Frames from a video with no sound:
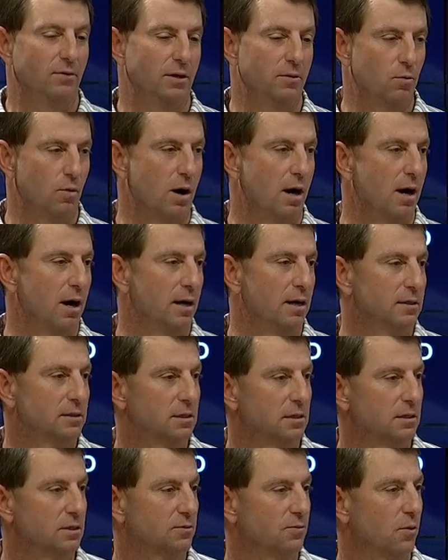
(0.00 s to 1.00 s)

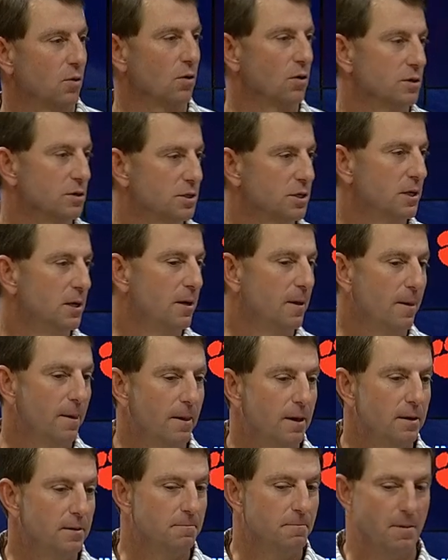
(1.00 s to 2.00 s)
wise as far as
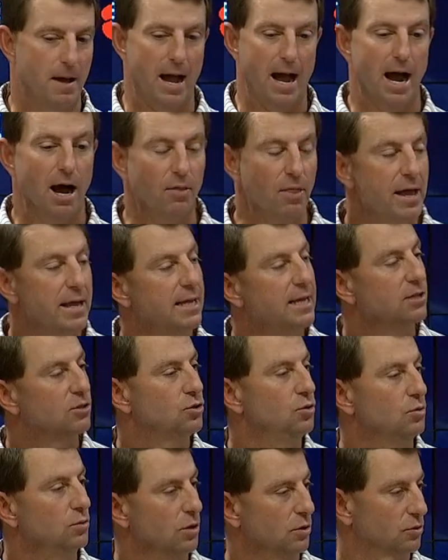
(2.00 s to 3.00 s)
how they get
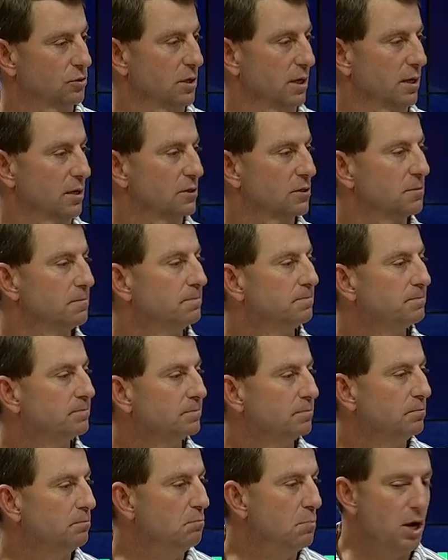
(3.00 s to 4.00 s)
to those things.
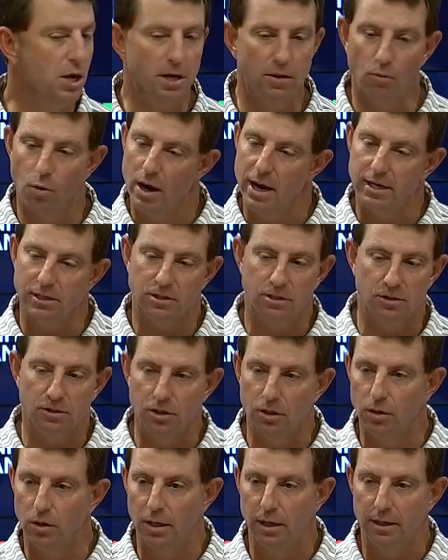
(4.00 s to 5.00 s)
Million ways to
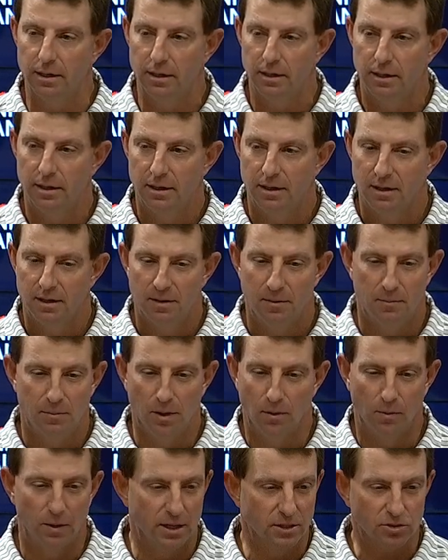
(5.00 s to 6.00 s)
do it,
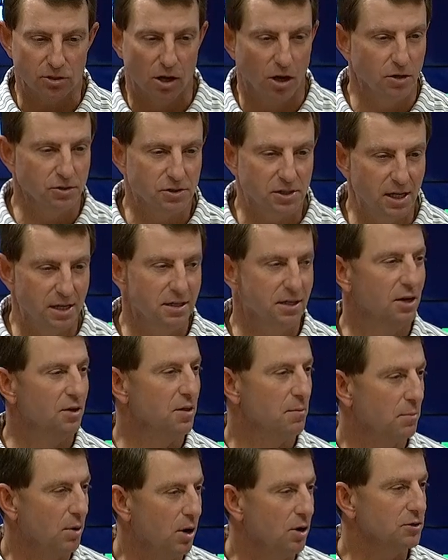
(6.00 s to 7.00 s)
but when it's all said and done,
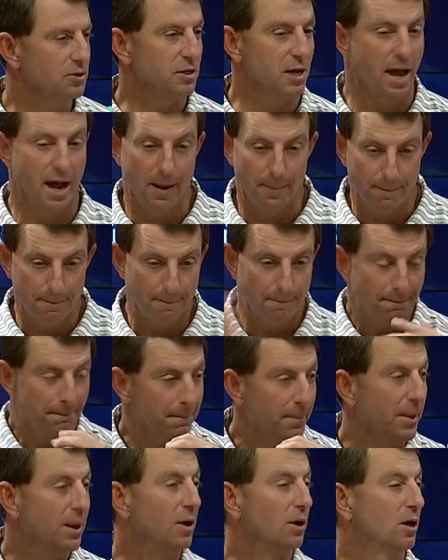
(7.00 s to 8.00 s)
the ball snap,
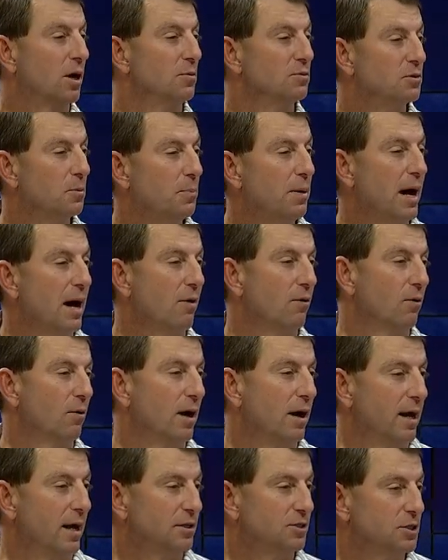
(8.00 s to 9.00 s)
here comes the power
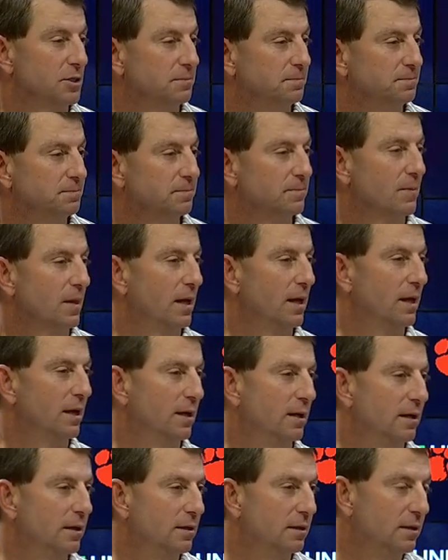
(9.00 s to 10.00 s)
right at you,
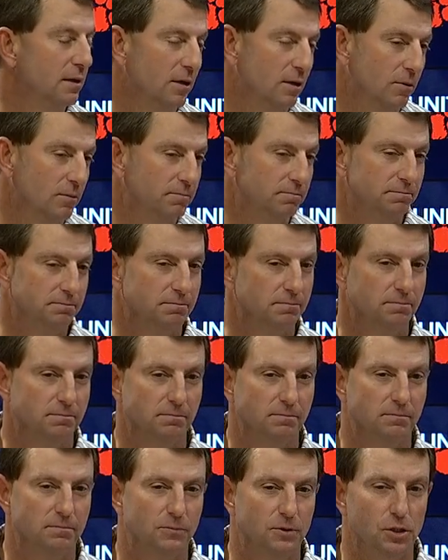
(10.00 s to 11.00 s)
and you know,
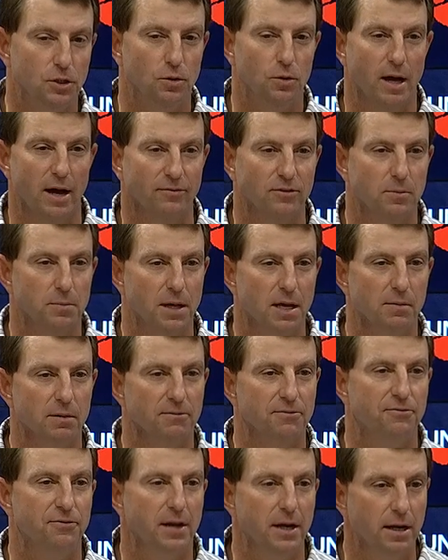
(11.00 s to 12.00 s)
you have to be able
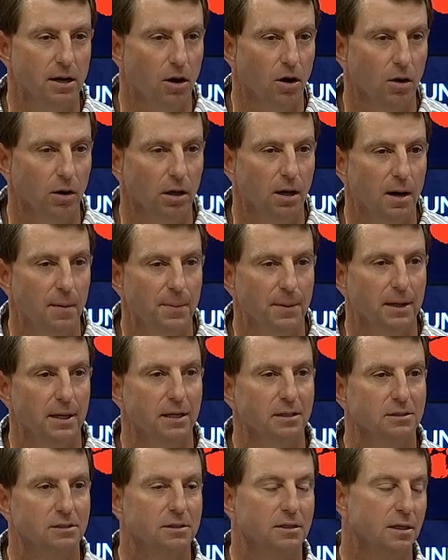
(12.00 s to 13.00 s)
to fit it all up
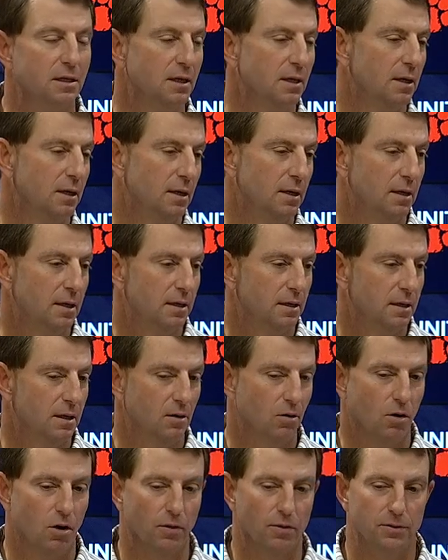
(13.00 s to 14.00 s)
against. You
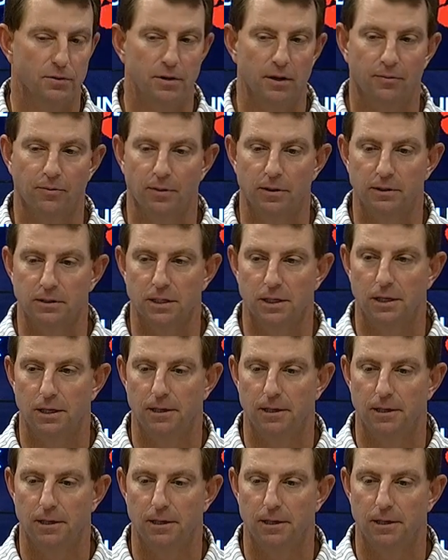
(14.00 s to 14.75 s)
know, all their different